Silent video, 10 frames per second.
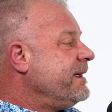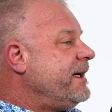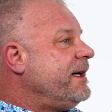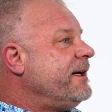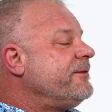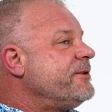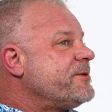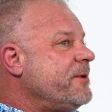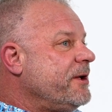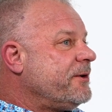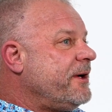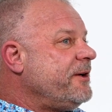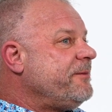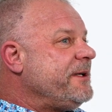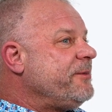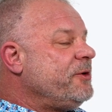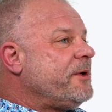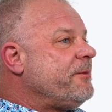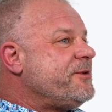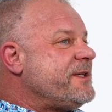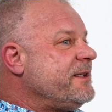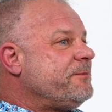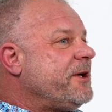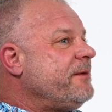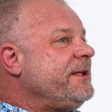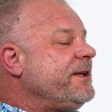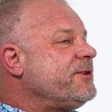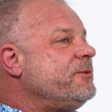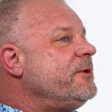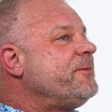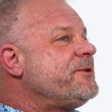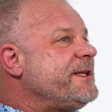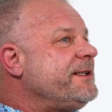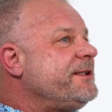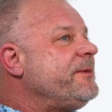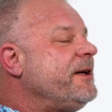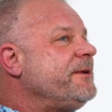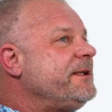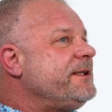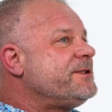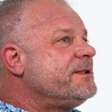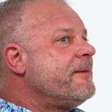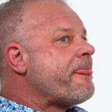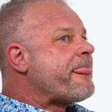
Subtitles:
For a smaller crowd of people, it represented probably less than 1% of the population.